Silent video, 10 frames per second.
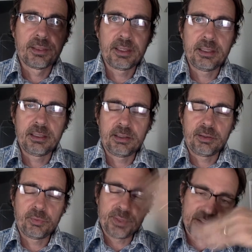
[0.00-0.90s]

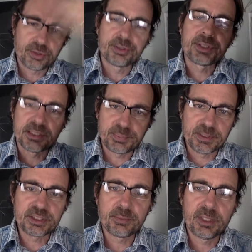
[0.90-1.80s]
the research that's been
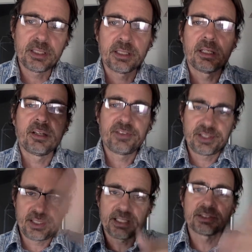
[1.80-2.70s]
submitted, and if they
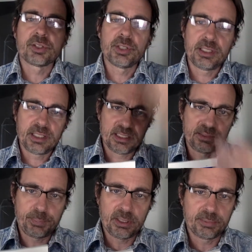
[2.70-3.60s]
think it's good, it gets
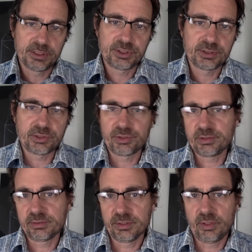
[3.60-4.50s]
published. So
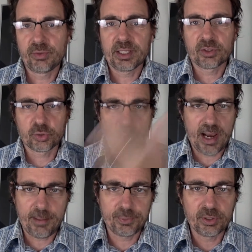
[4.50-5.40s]
you don't get
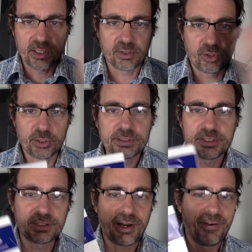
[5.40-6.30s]
crap, you get good
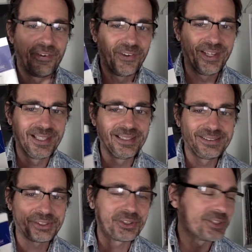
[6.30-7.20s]
stuff in
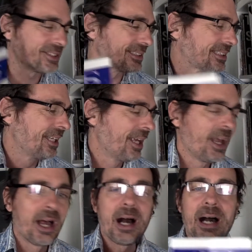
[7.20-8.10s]
journals.
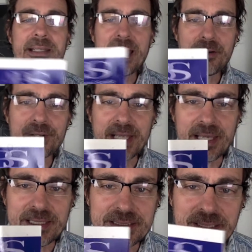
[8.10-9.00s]

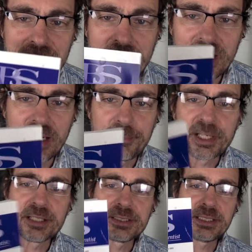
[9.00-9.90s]
Nowadays,
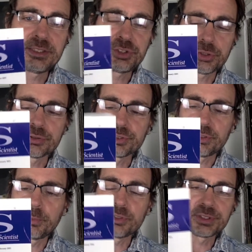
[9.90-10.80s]
because these journals are
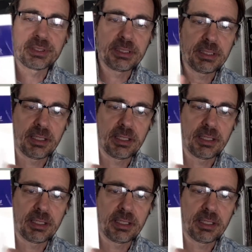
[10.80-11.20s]
mostly